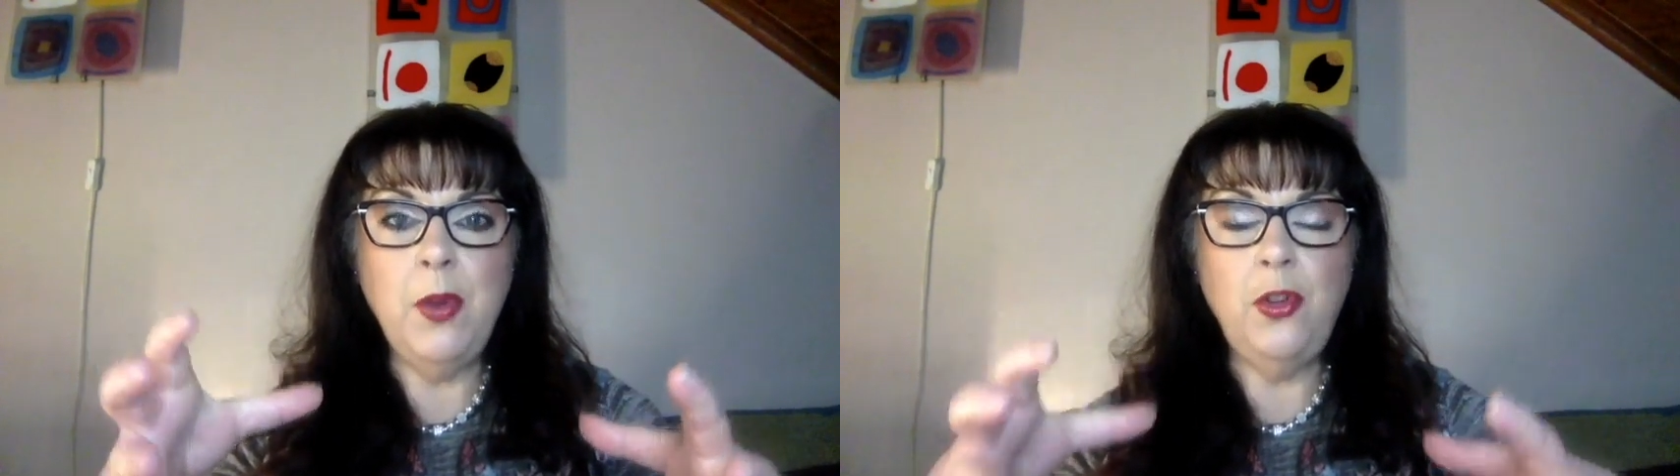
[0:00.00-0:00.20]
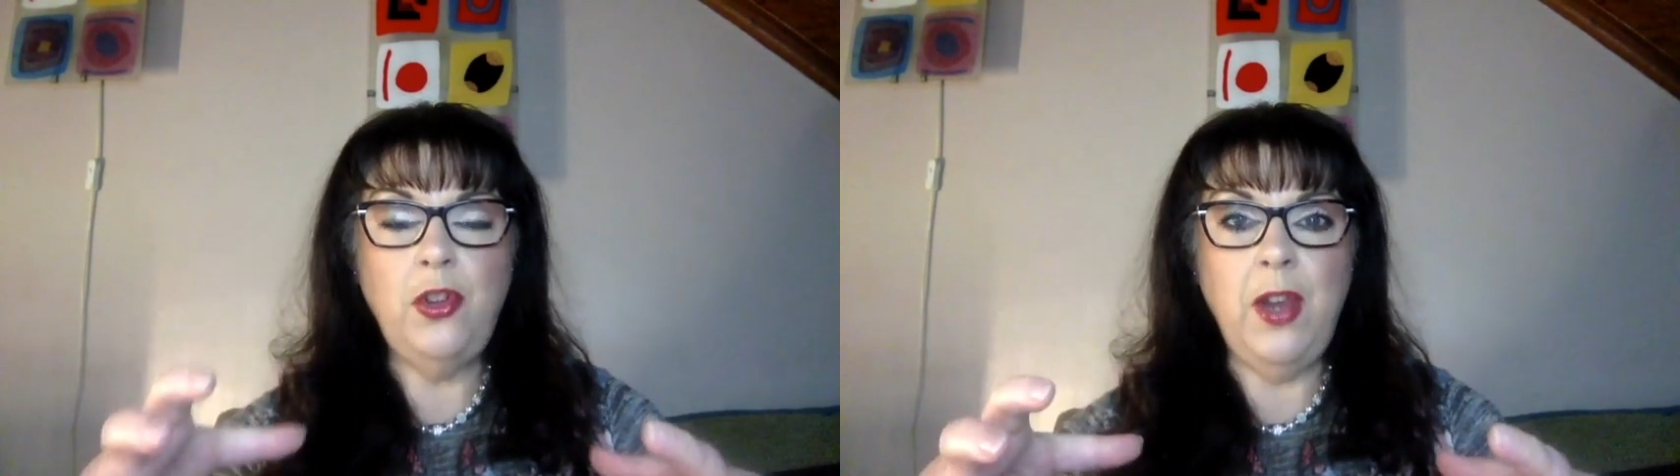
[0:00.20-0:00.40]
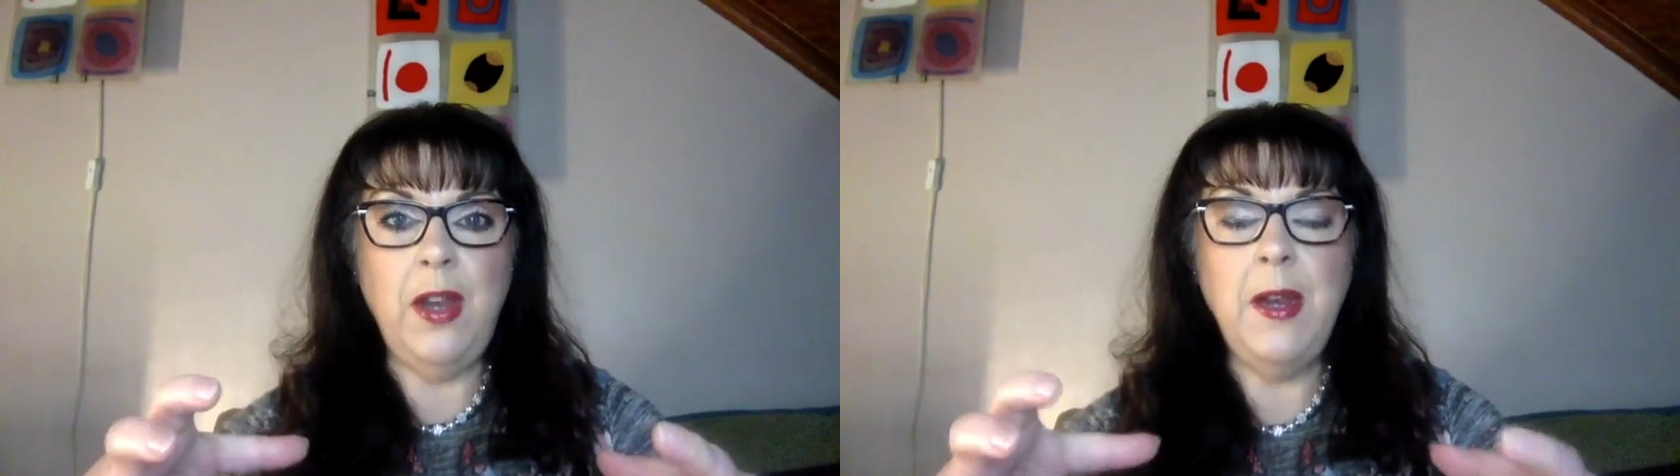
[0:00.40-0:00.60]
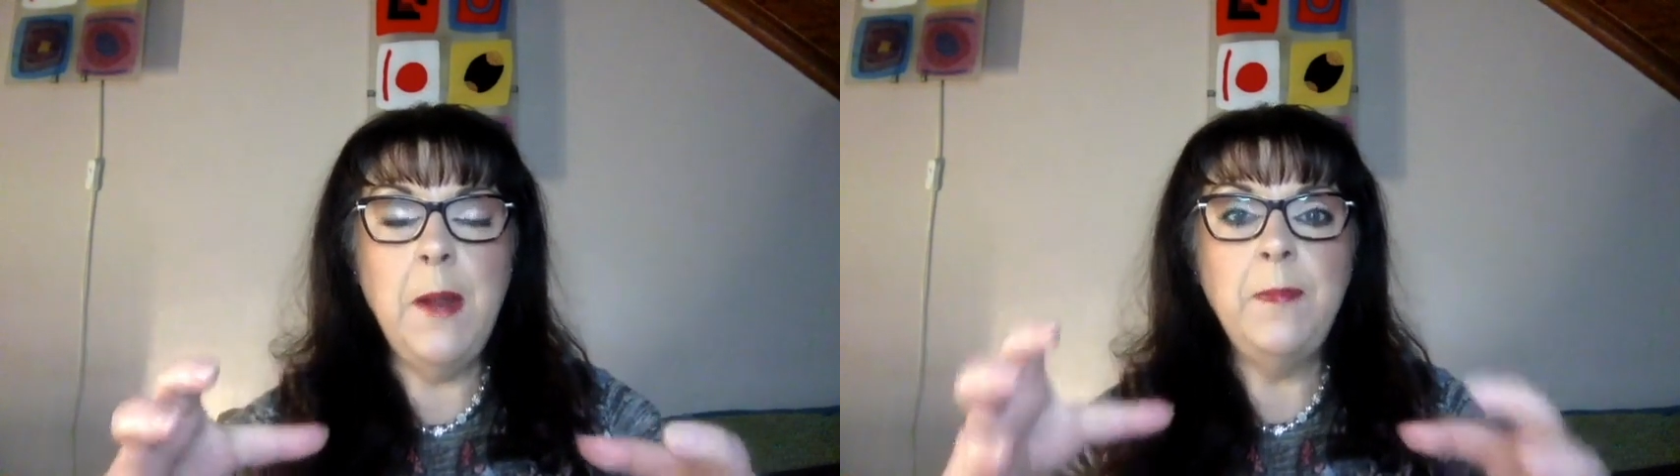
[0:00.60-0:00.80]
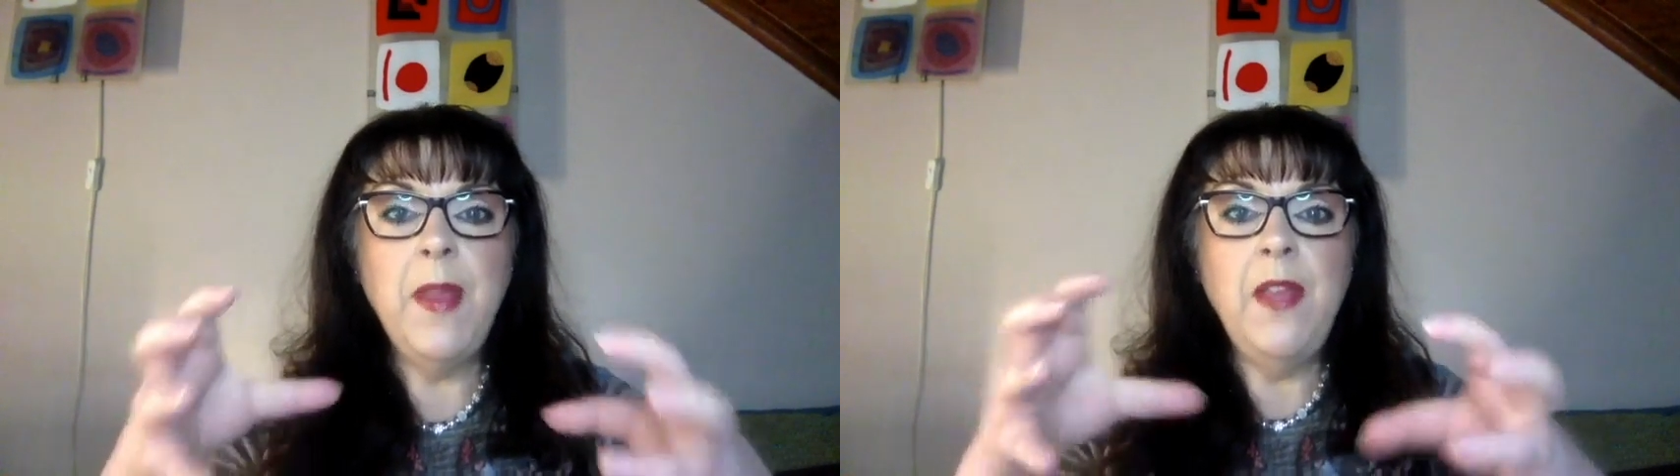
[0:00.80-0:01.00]
cushion
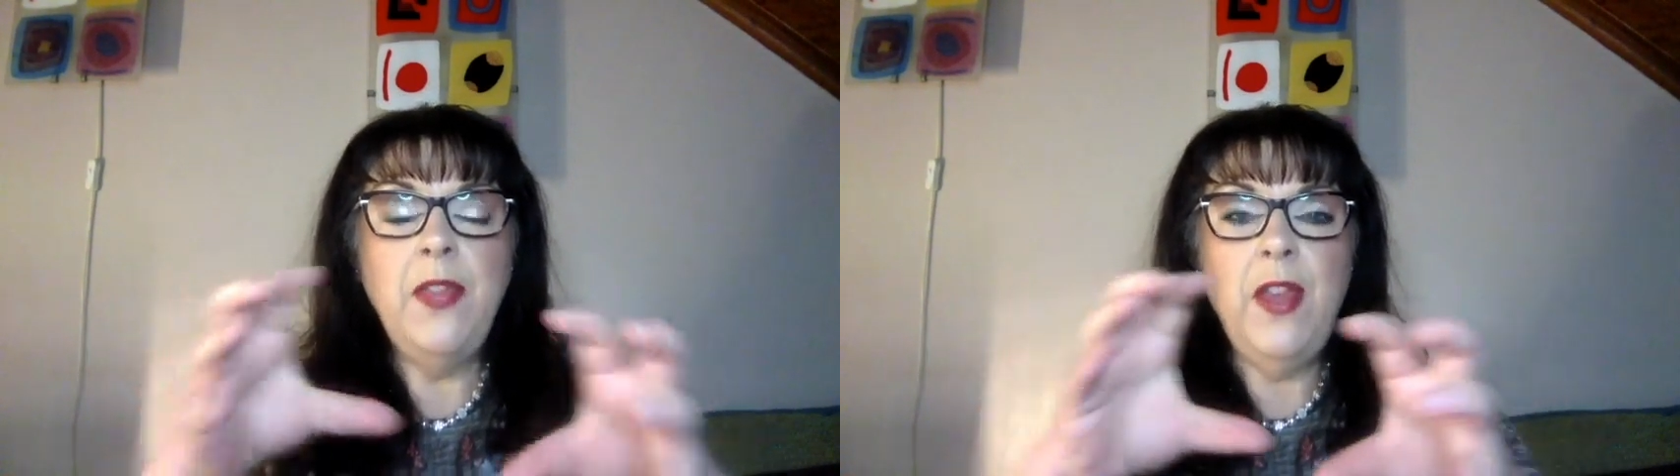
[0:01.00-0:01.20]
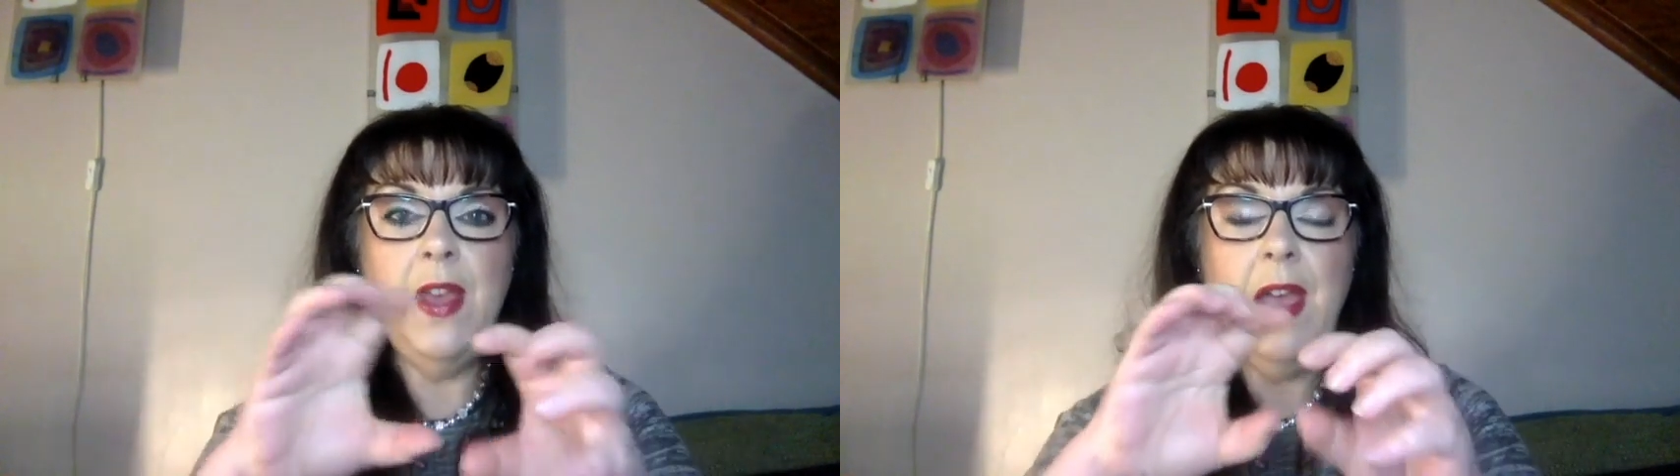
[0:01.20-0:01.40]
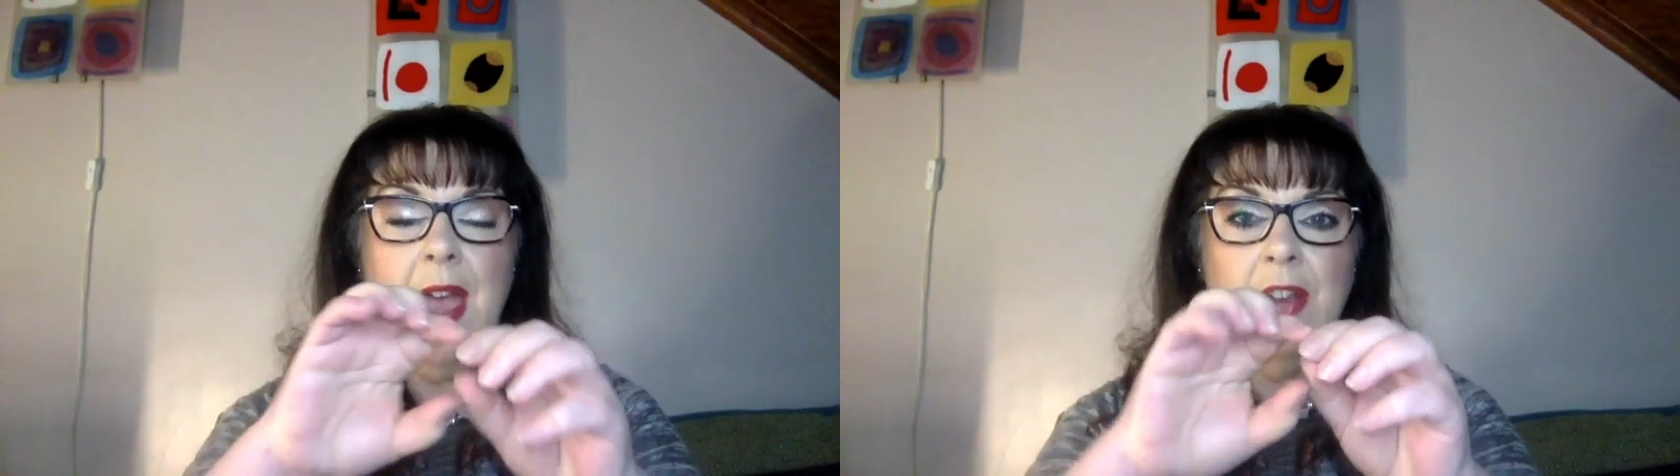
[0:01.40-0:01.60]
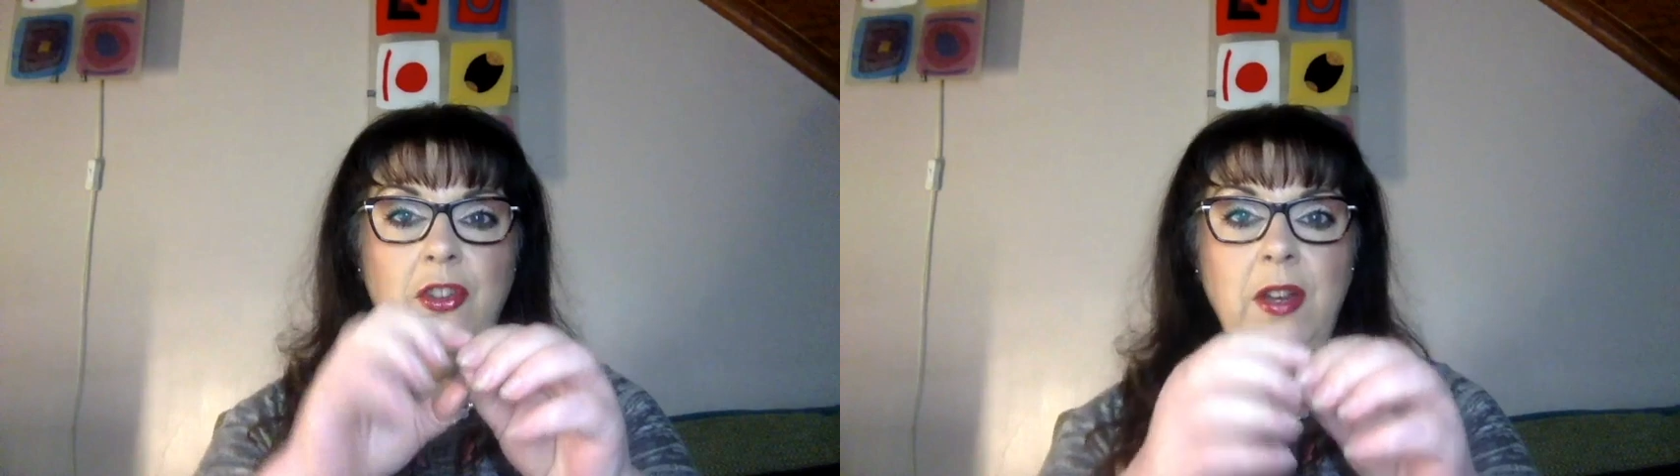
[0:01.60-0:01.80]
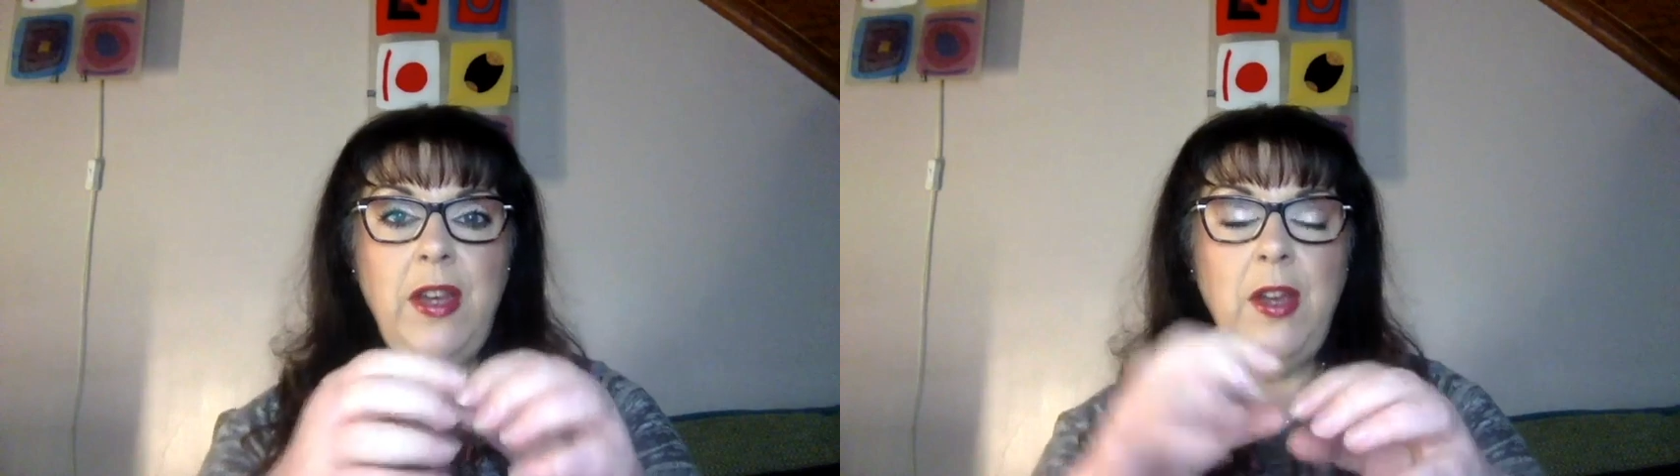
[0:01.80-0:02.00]
that
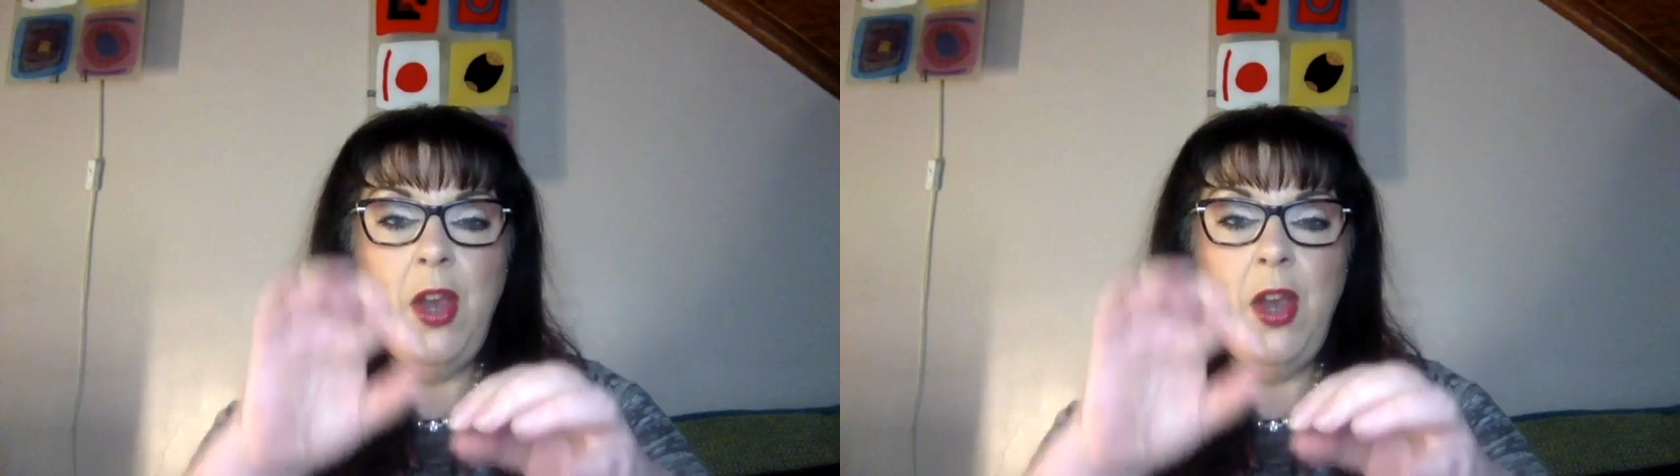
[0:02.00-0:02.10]
actually